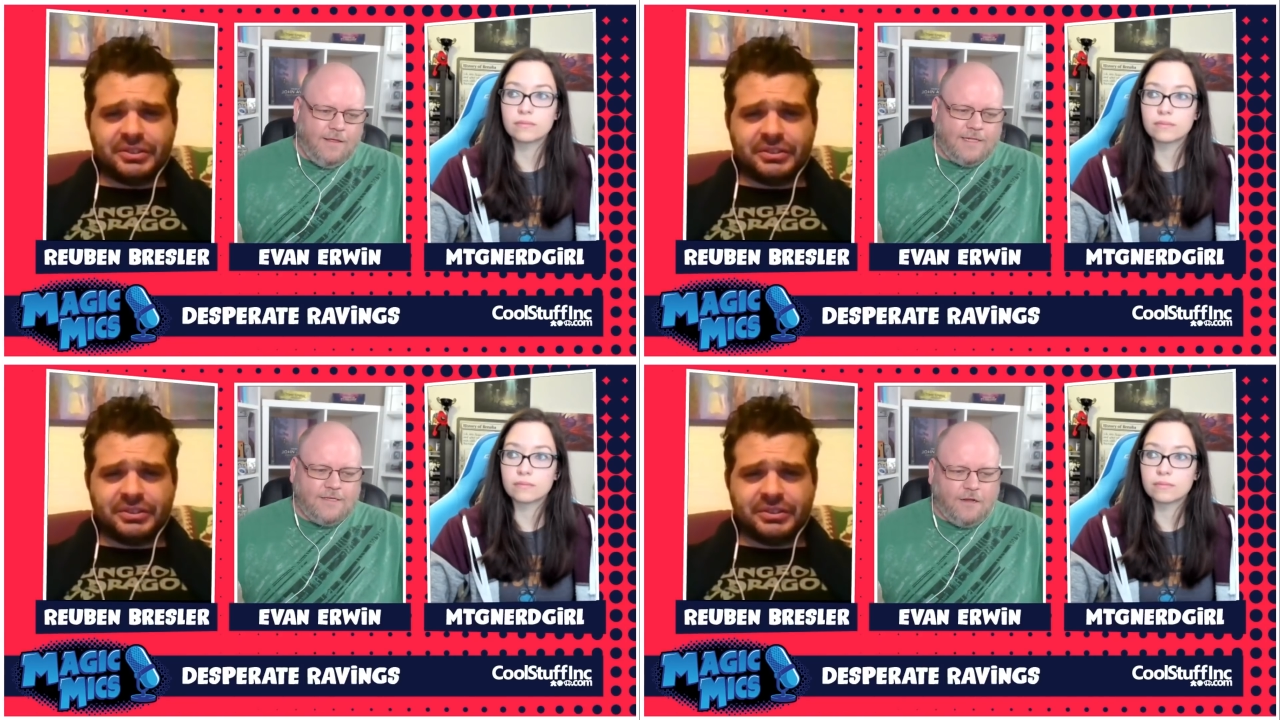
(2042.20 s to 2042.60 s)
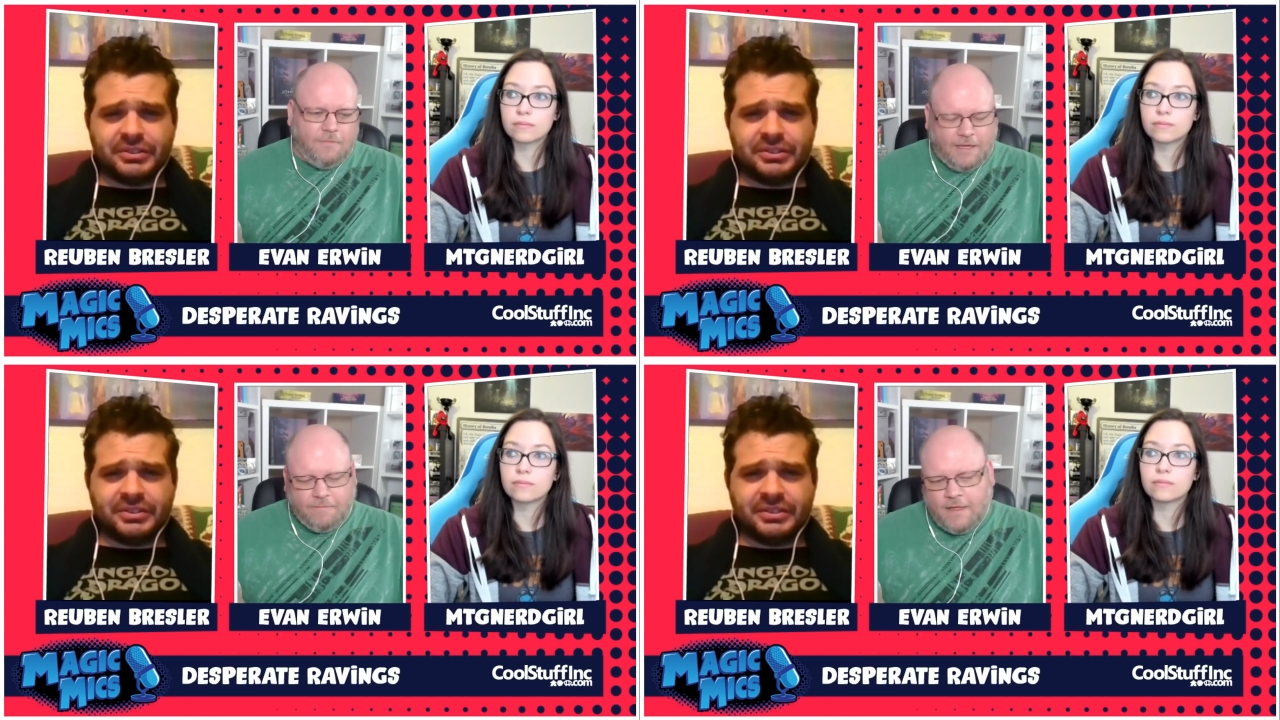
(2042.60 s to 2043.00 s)
Speaker 1: That's
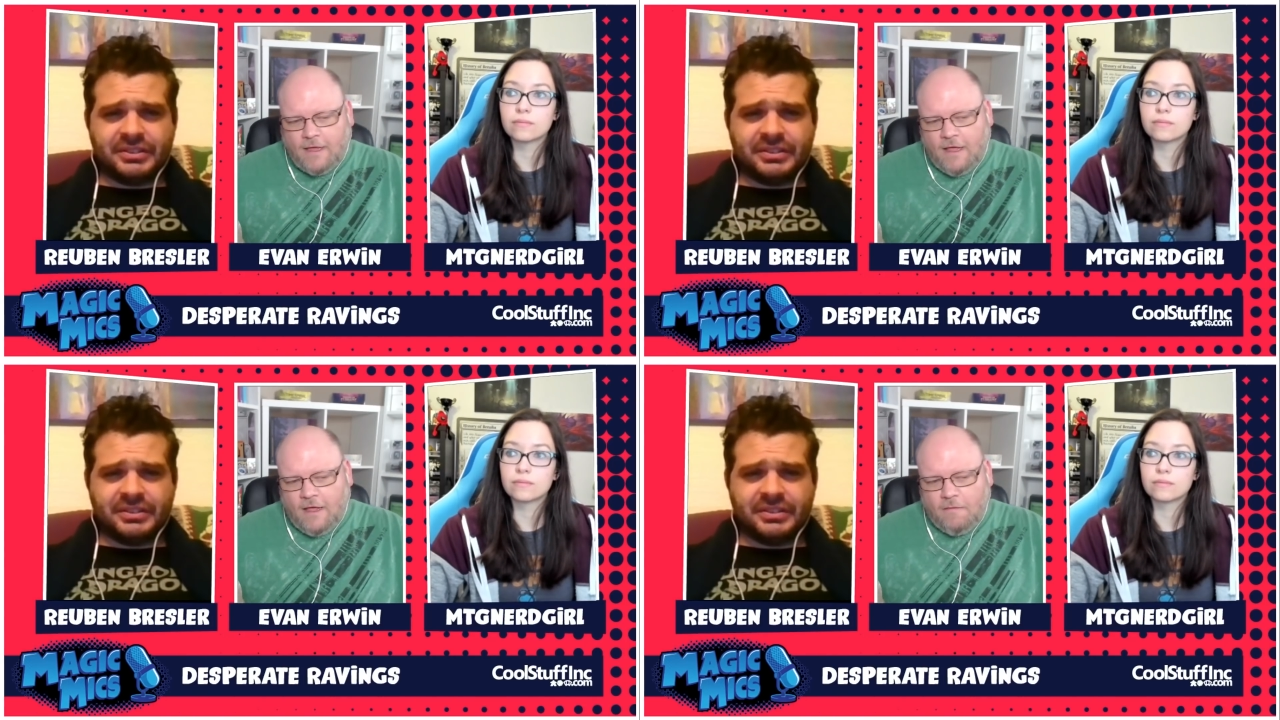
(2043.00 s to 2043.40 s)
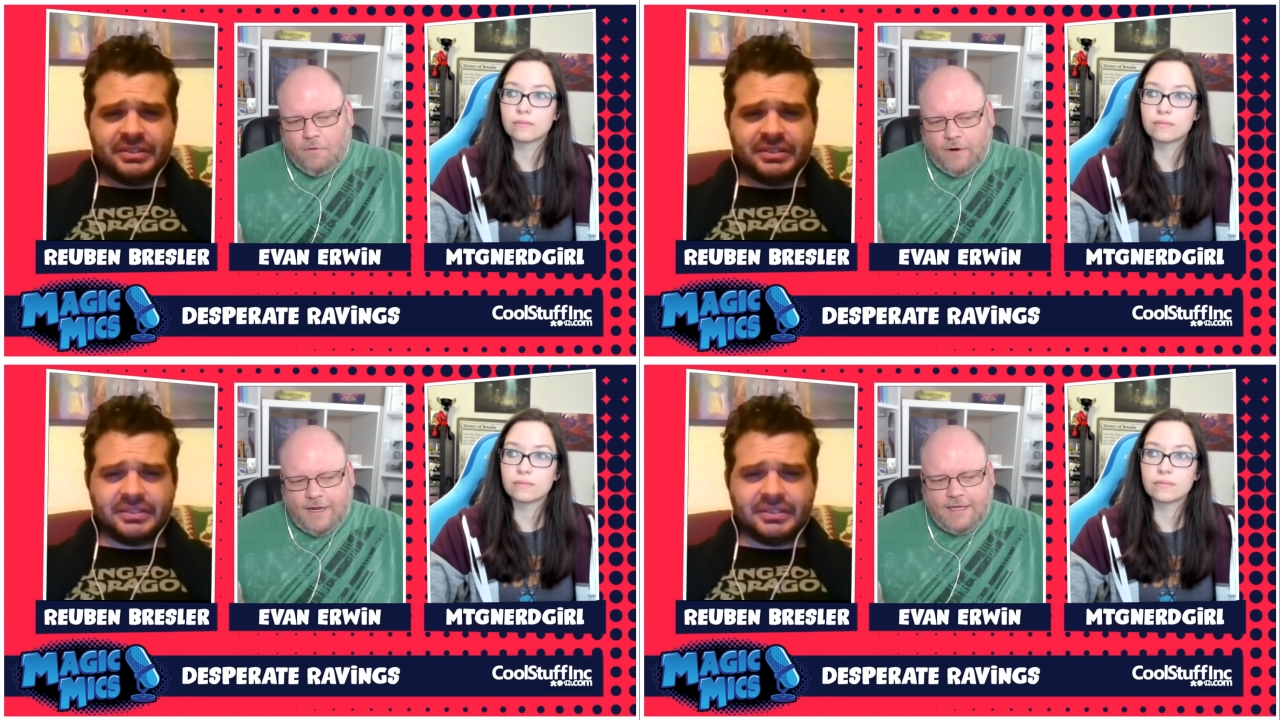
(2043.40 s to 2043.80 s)
on me.
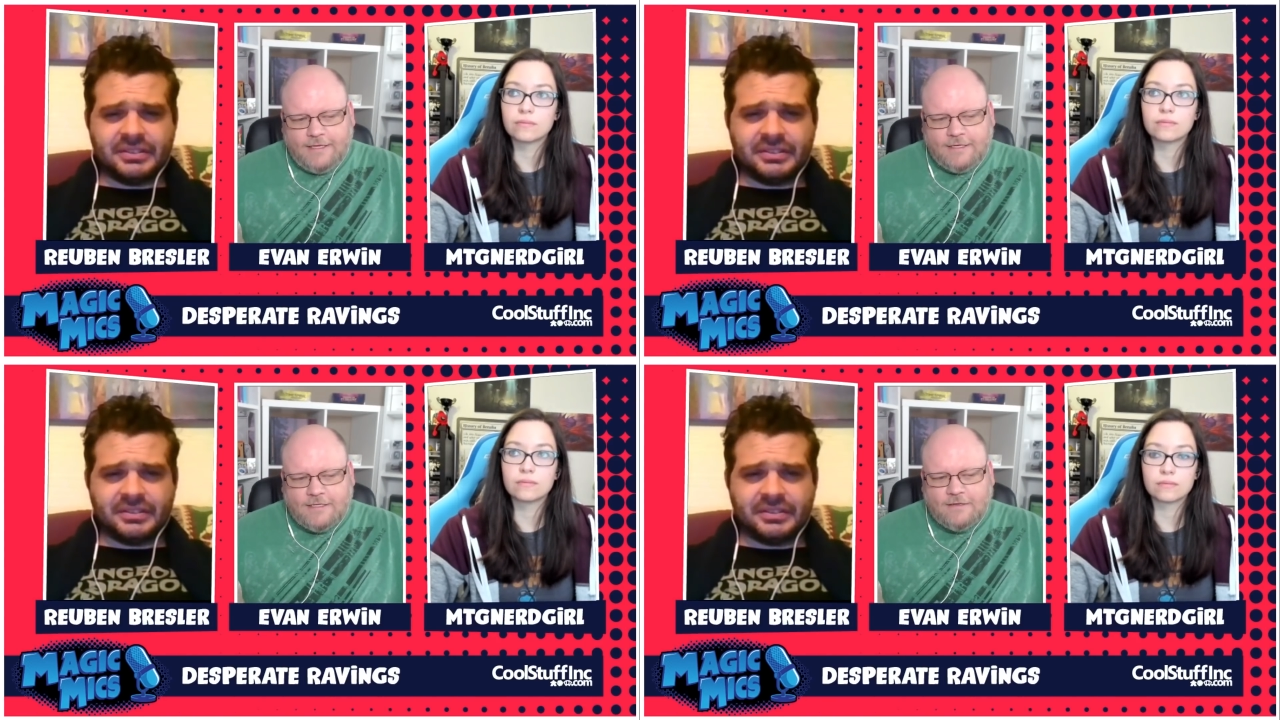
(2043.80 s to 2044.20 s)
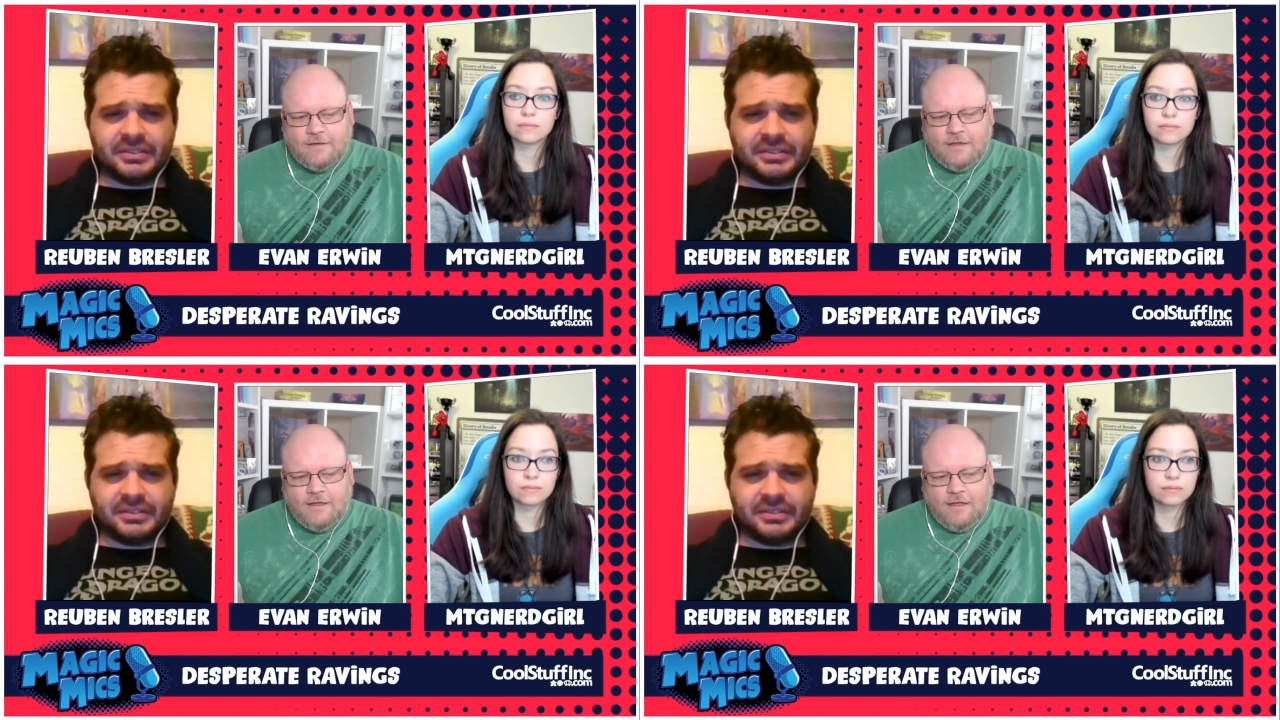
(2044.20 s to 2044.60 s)
Point is,
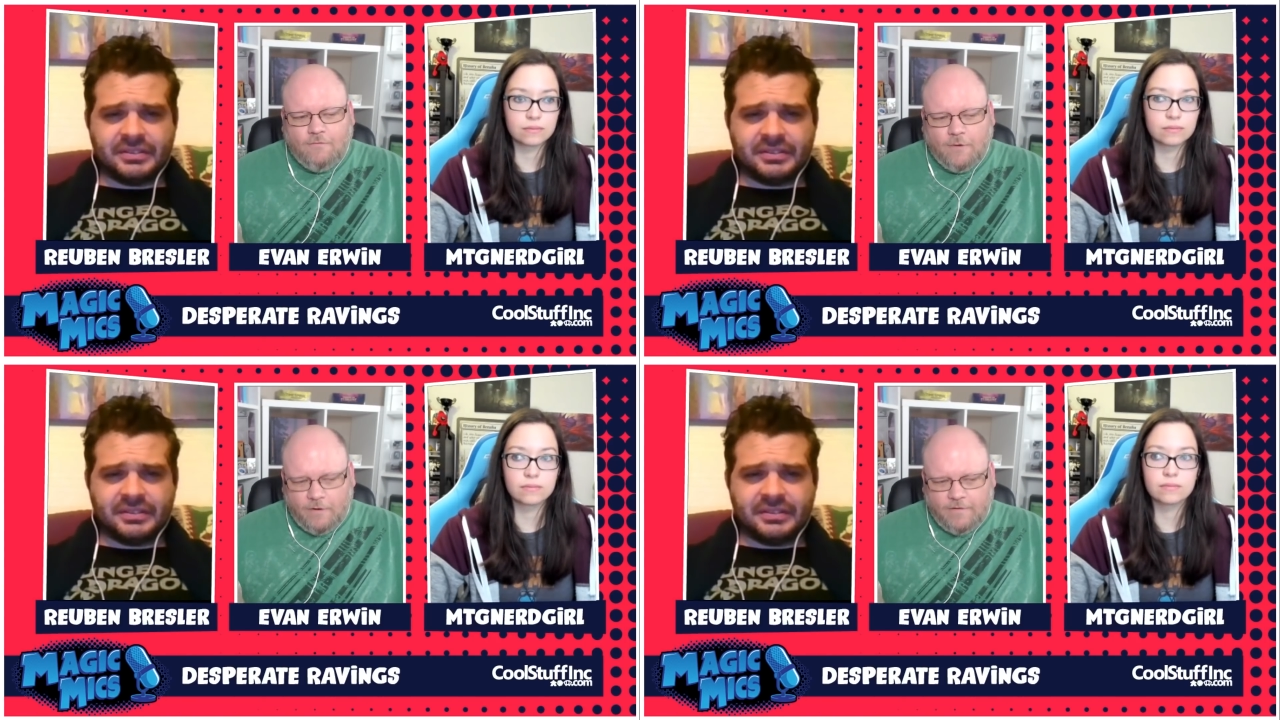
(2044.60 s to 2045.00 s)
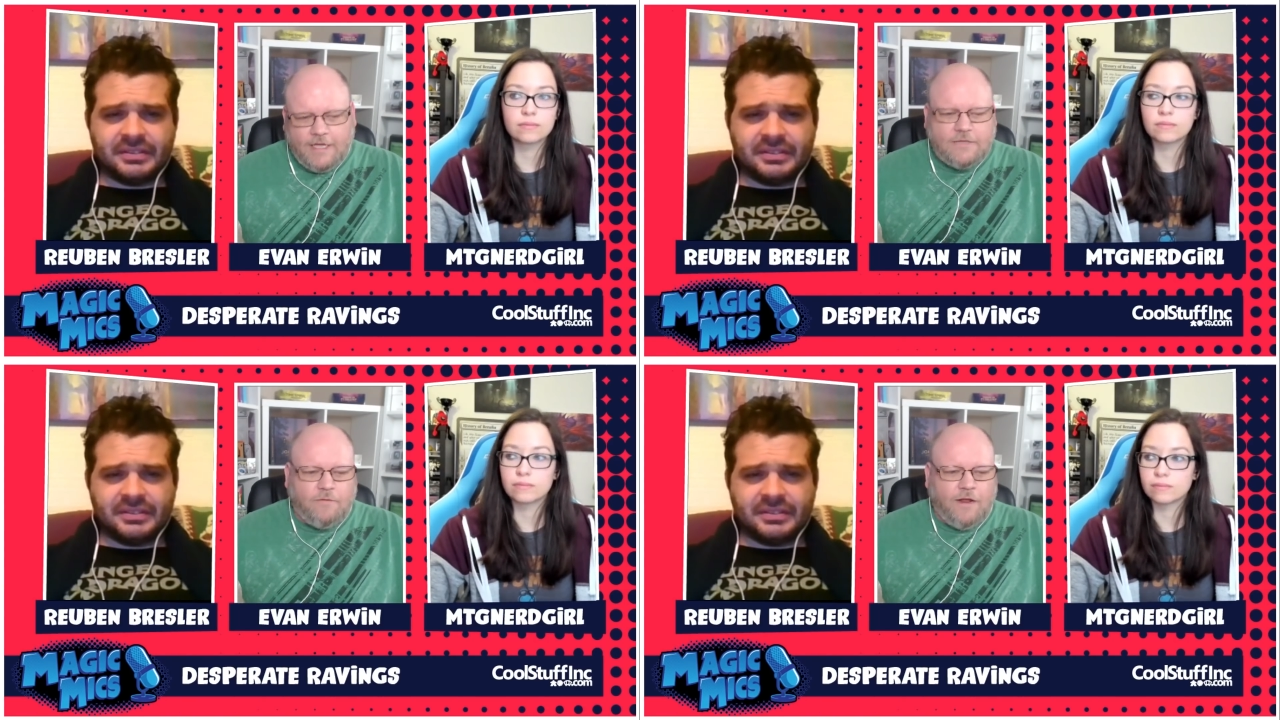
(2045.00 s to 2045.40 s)
we're moving to
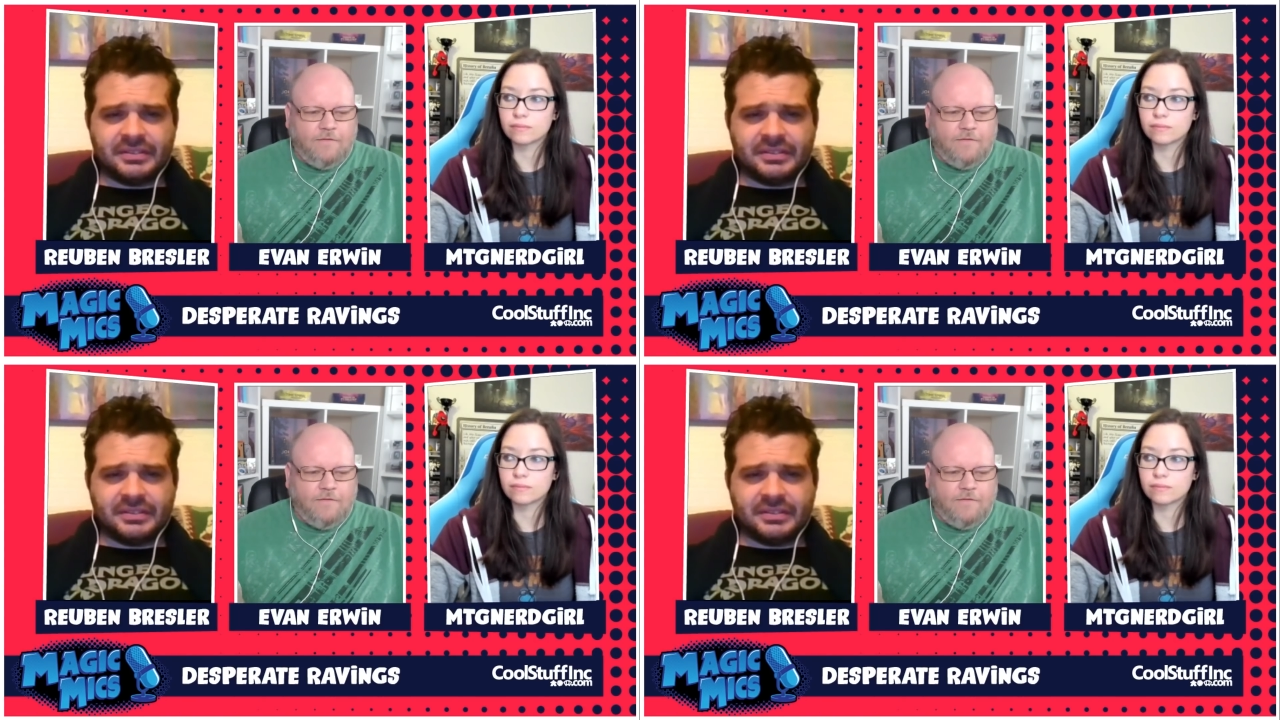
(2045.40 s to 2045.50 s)
Desperate